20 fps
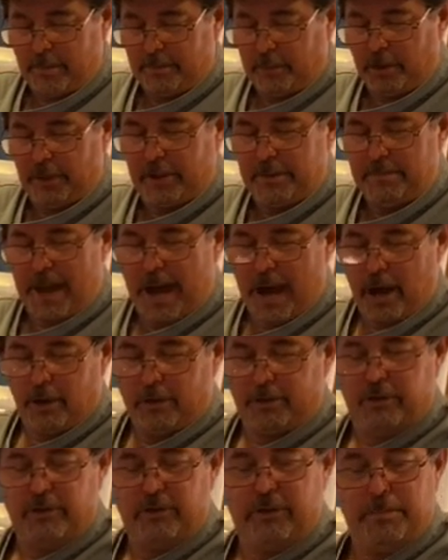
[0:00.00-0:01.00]
It's
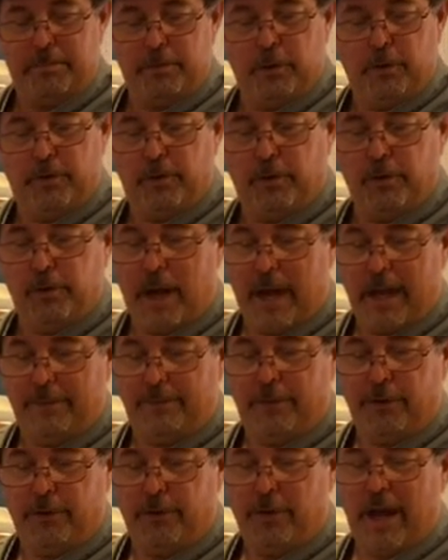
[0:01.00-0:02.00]
completely balanced. It's a
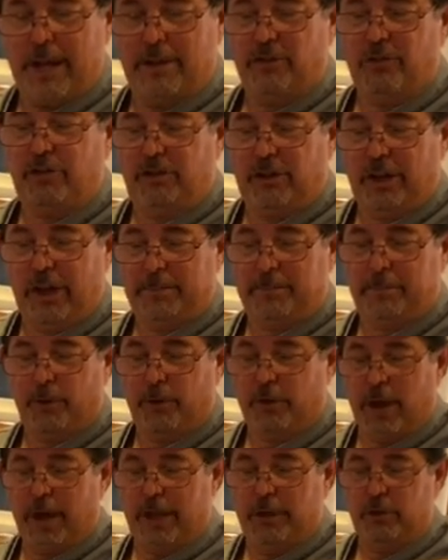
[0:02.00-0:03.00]
beautiful knife. They're not
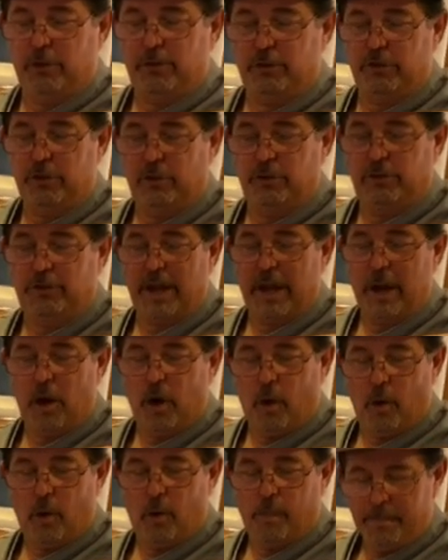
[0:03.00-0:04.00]
cheap. They're not usually
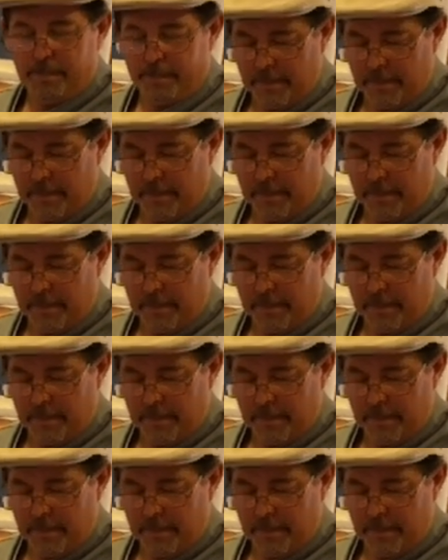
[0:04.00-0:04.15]
used at